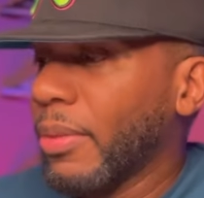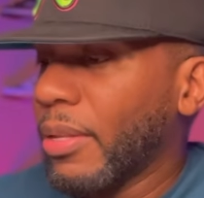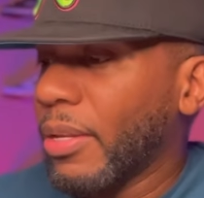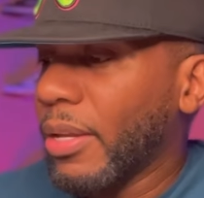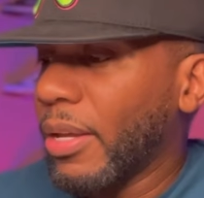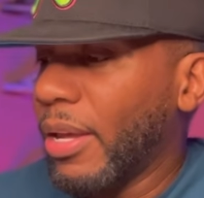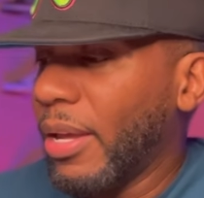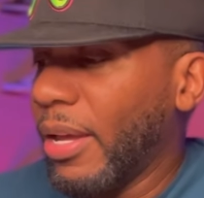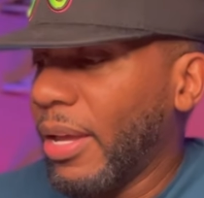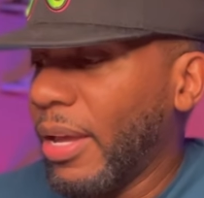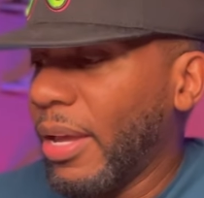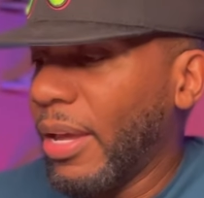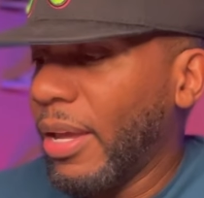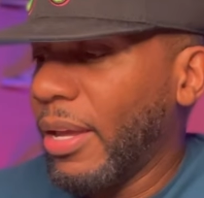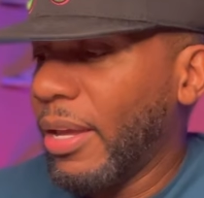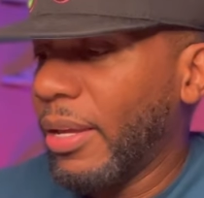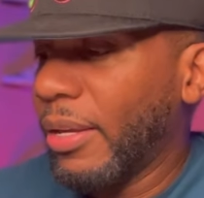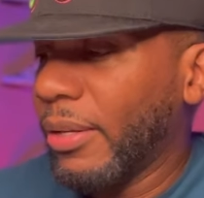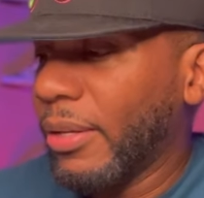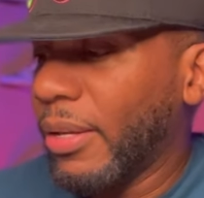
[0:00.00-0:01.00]

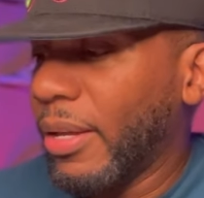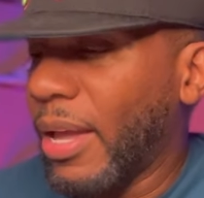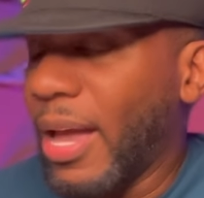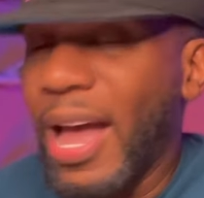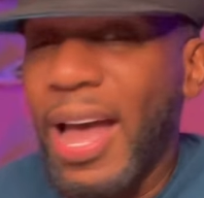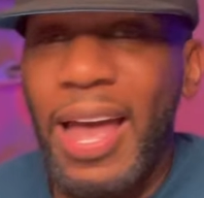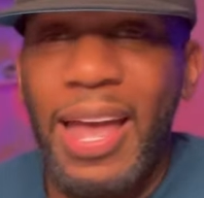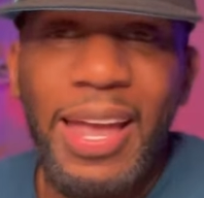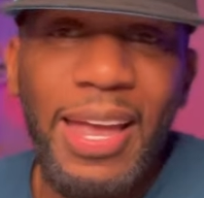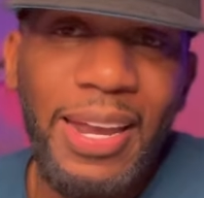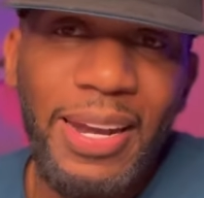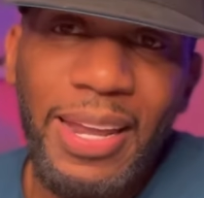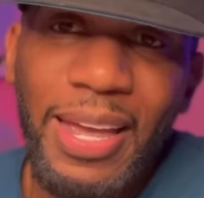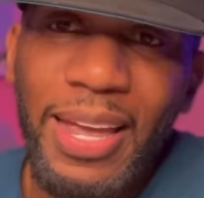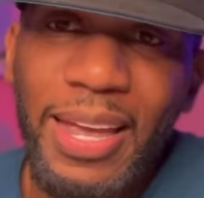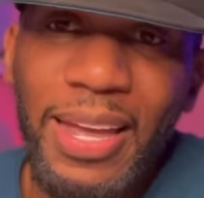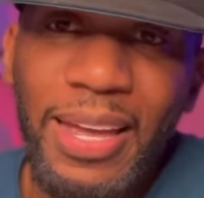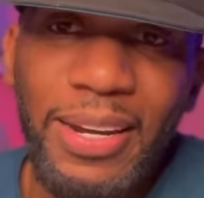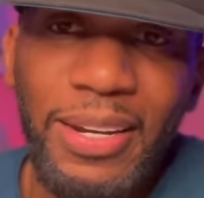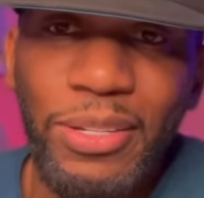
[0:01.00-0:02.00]
And I had to
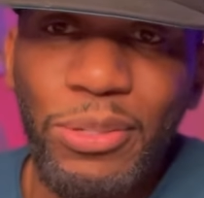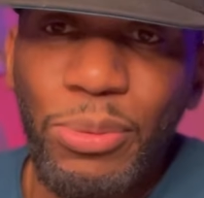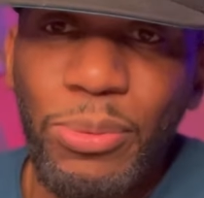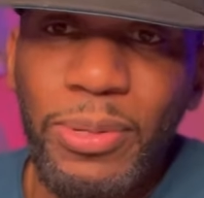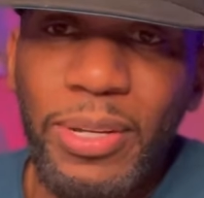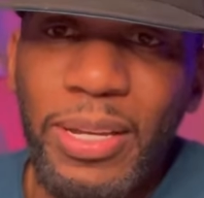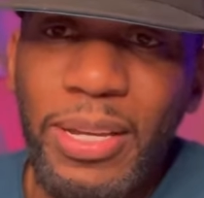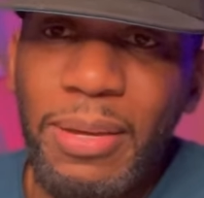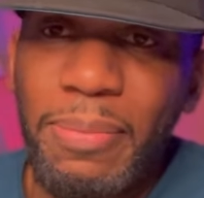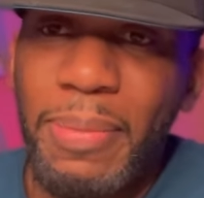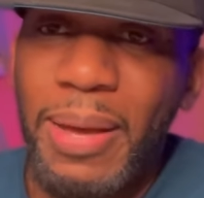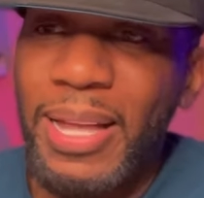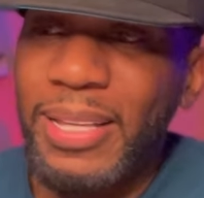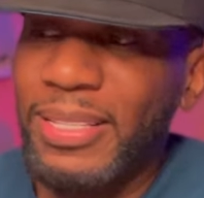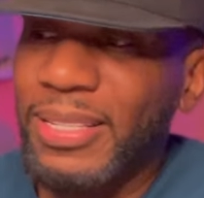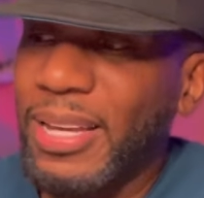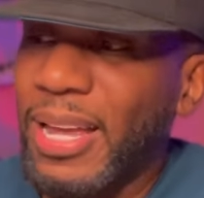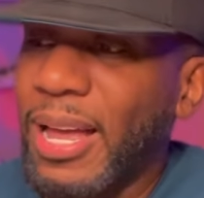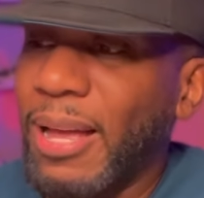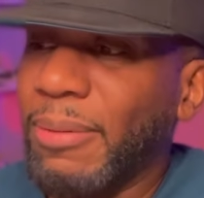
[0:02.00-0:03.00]
have this one in my
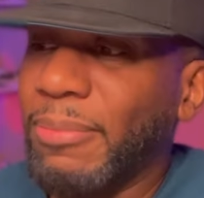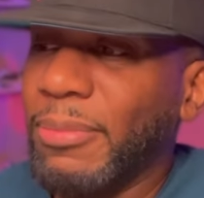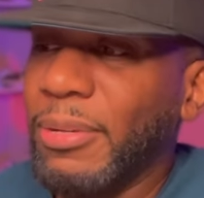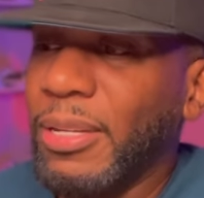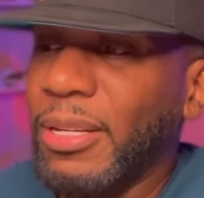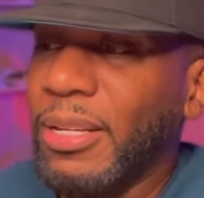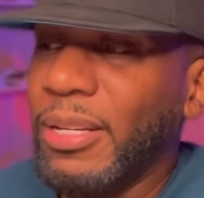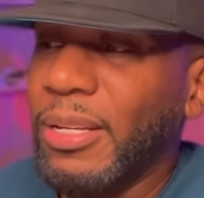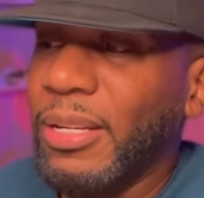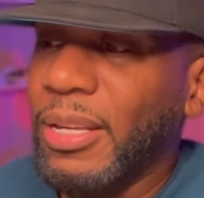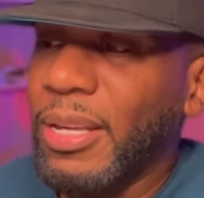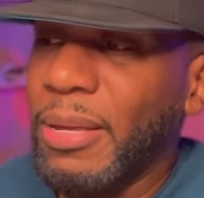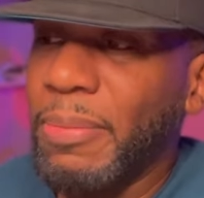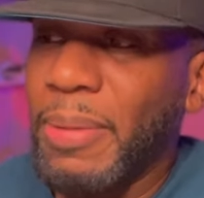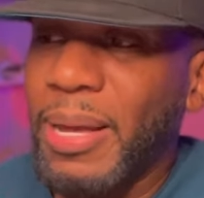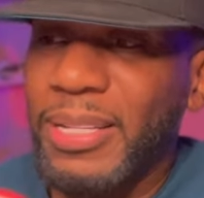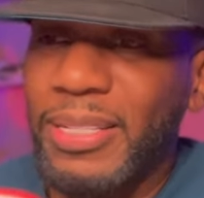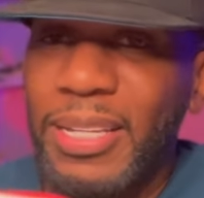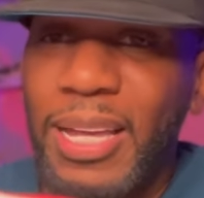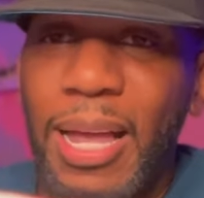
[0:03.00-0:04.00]
top in
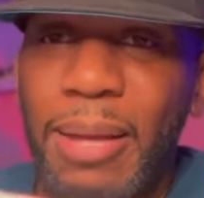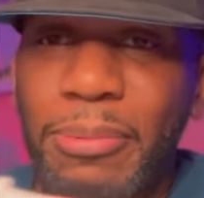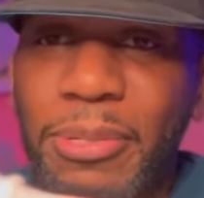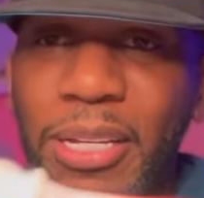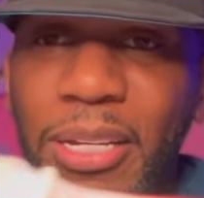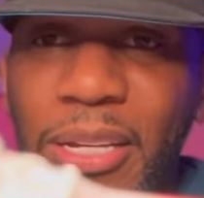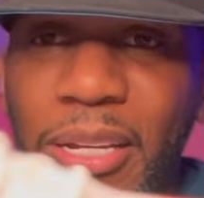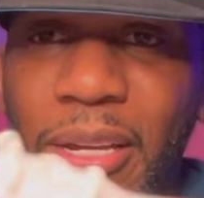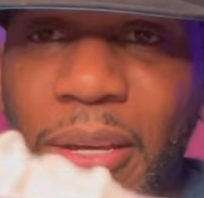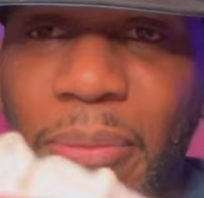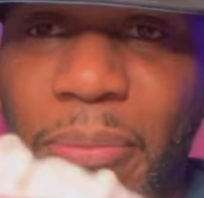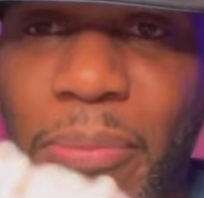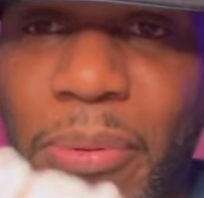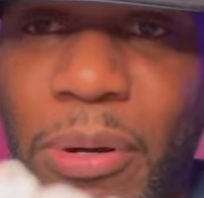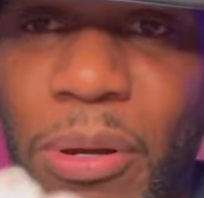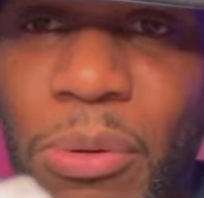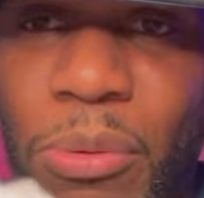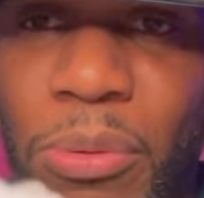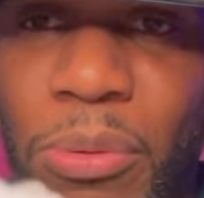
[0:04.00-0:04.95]
my top 10, bro.